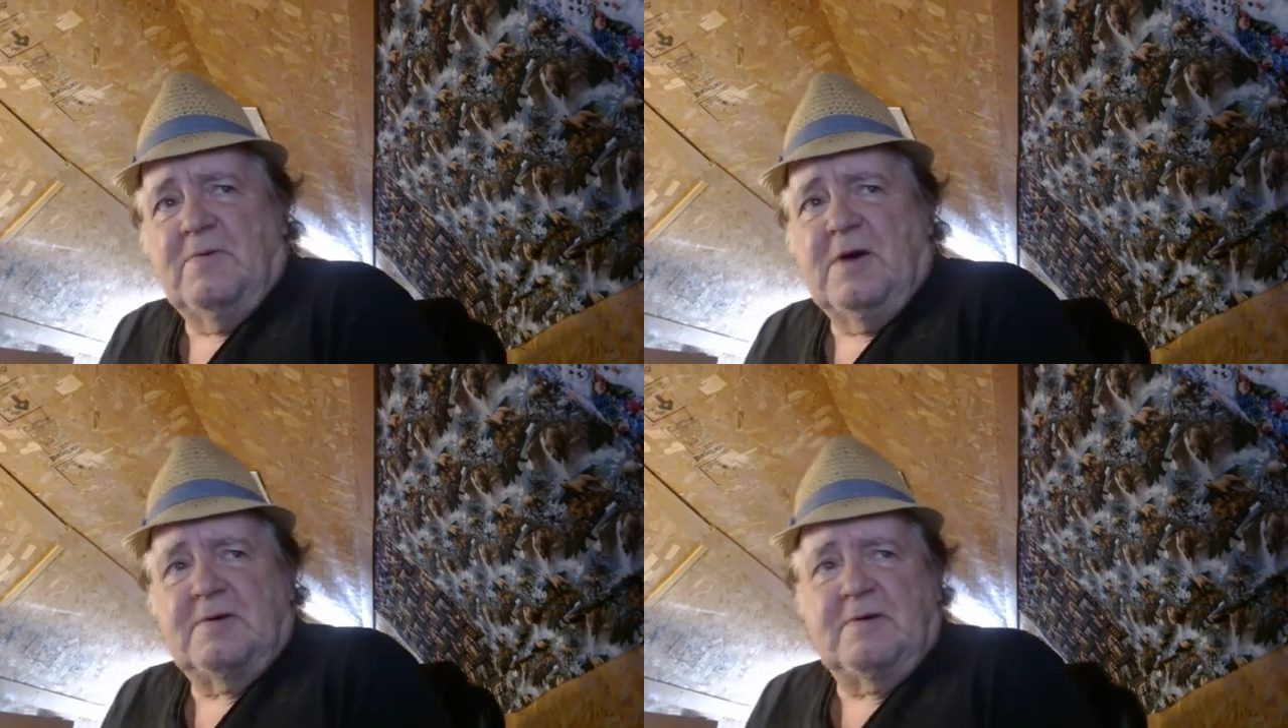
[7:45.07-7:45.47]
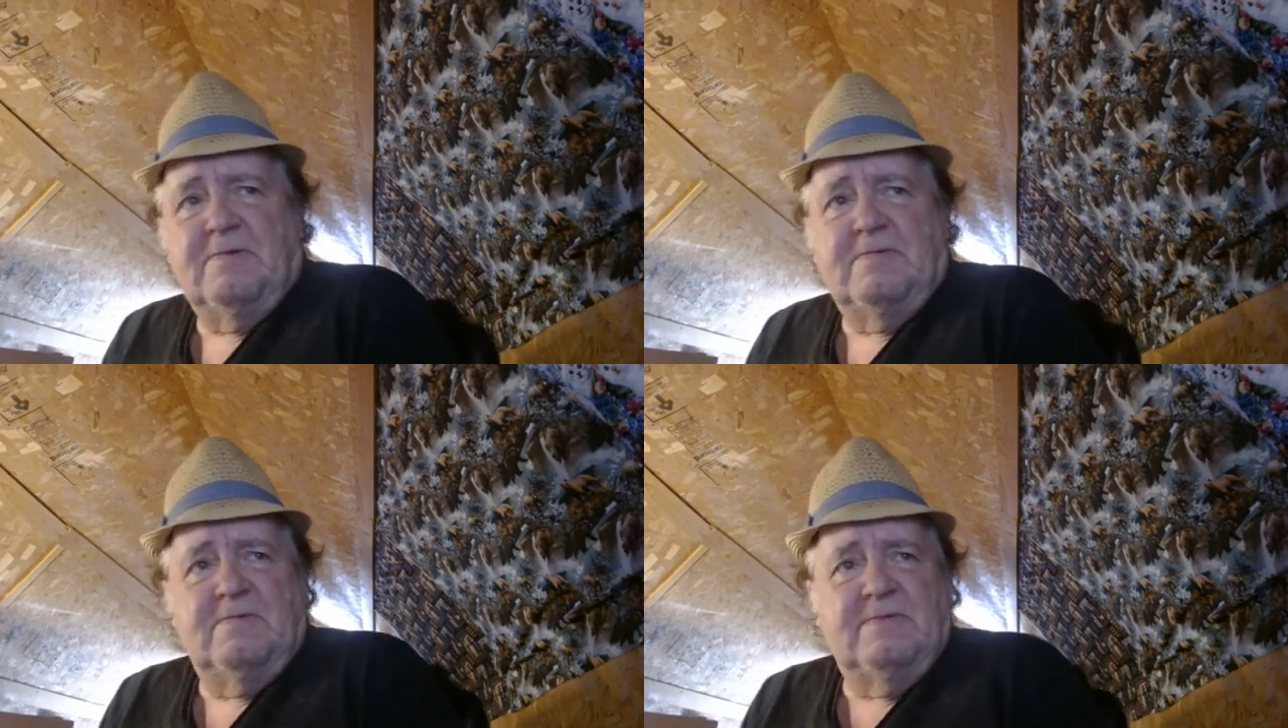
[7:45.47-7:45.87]

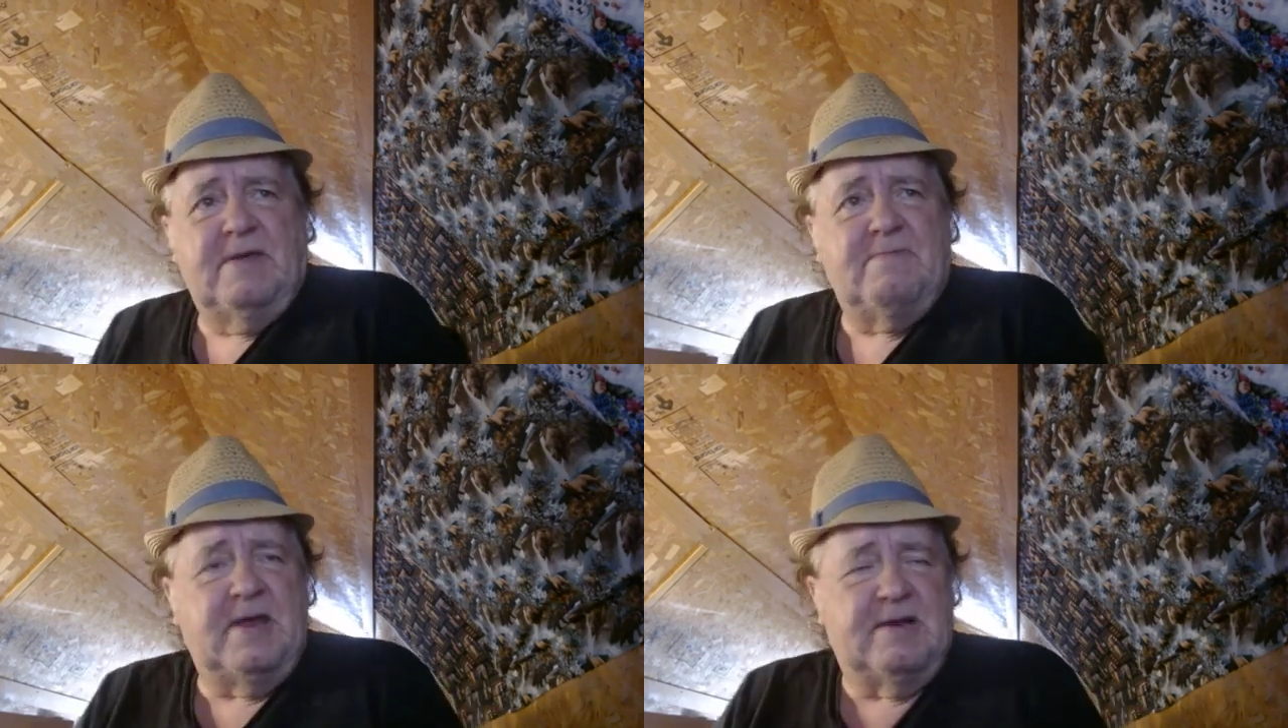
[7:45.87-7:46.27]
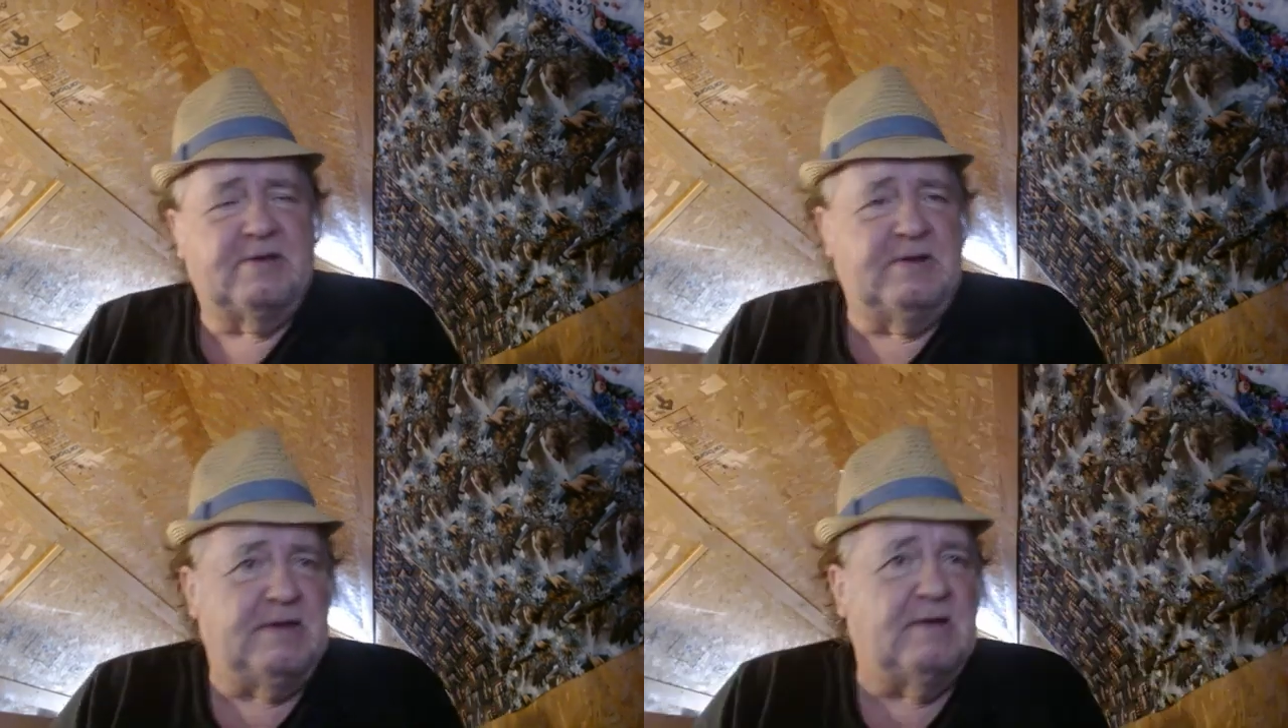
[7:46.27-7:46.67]
Walker, they made a
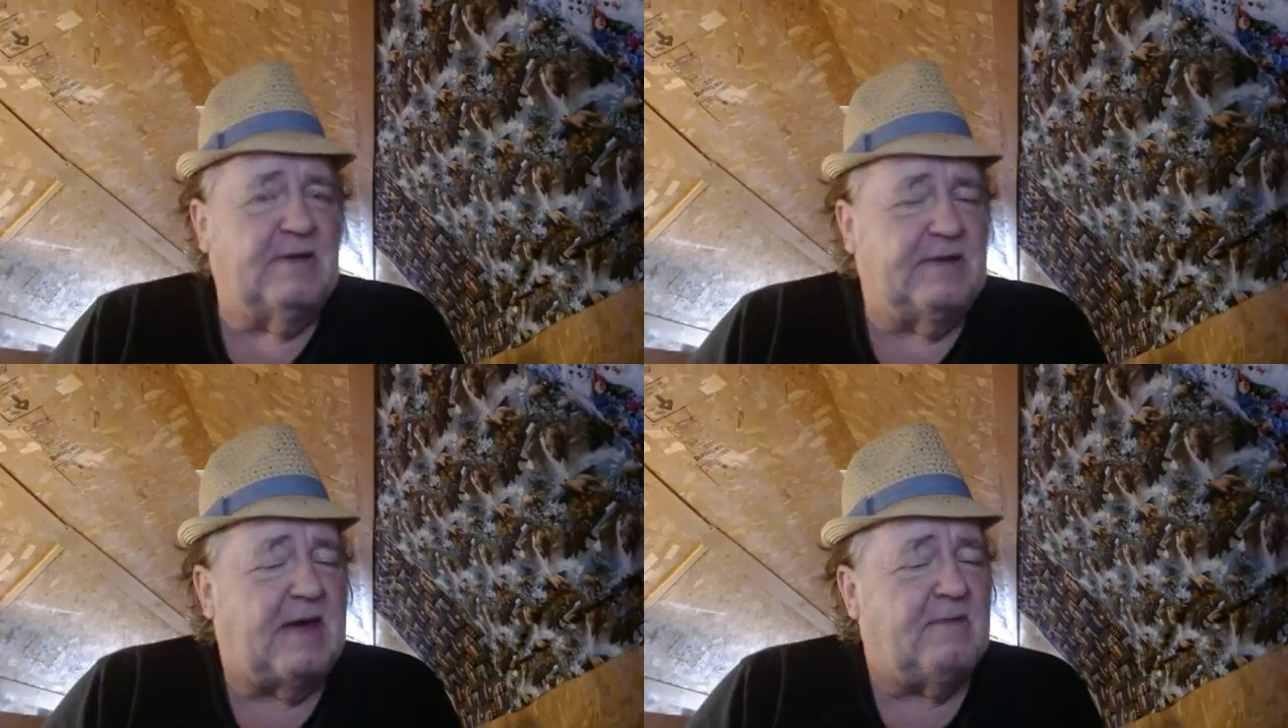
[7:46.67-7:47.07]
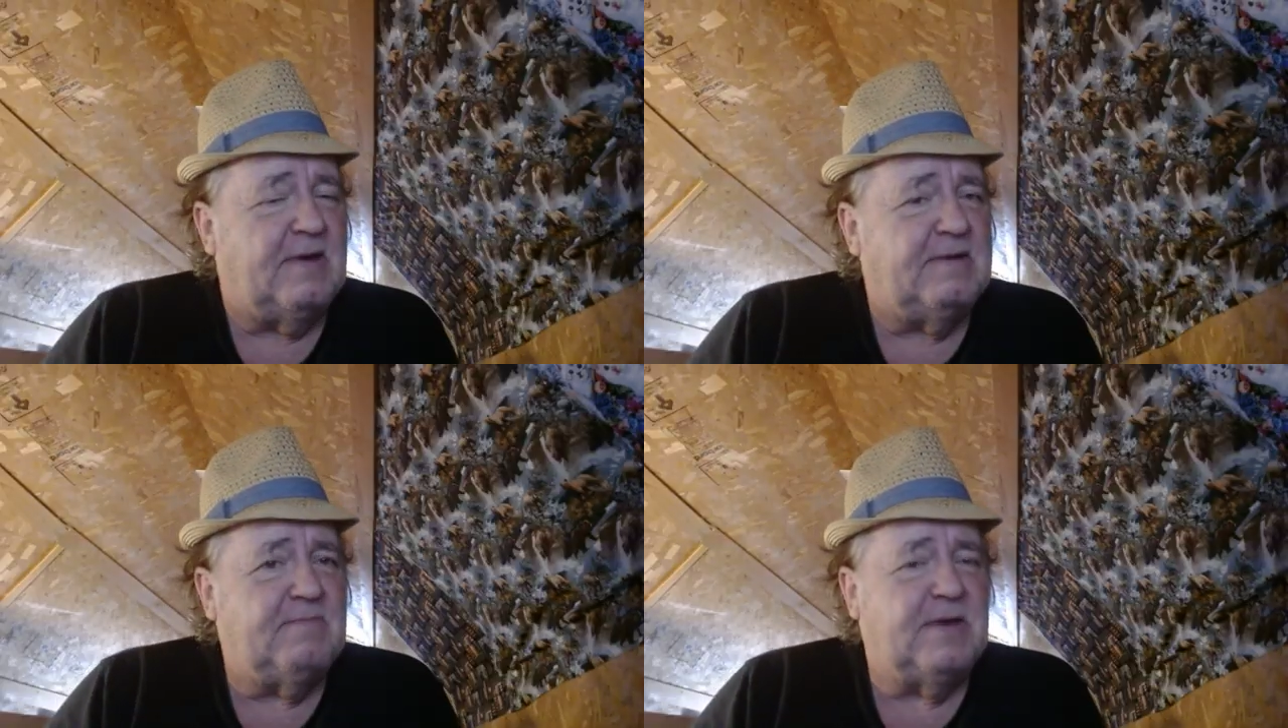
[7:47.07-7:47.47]
good deal on that
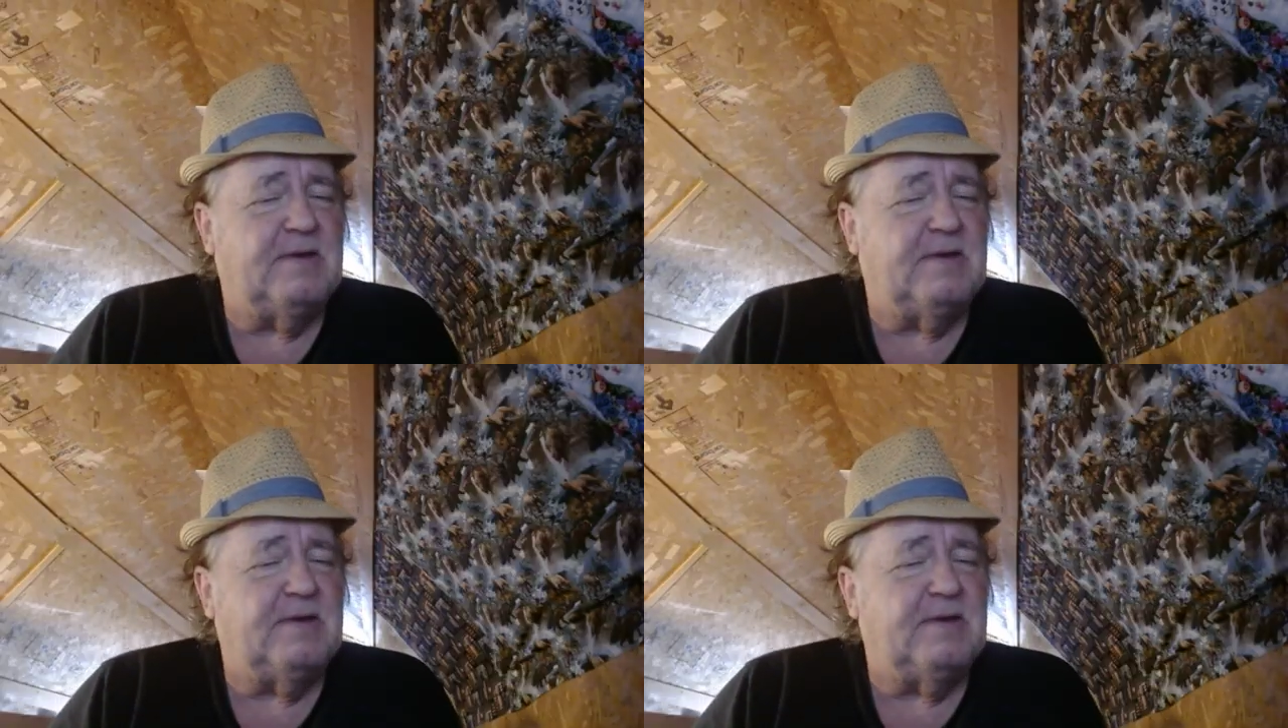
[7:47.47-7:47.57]
one,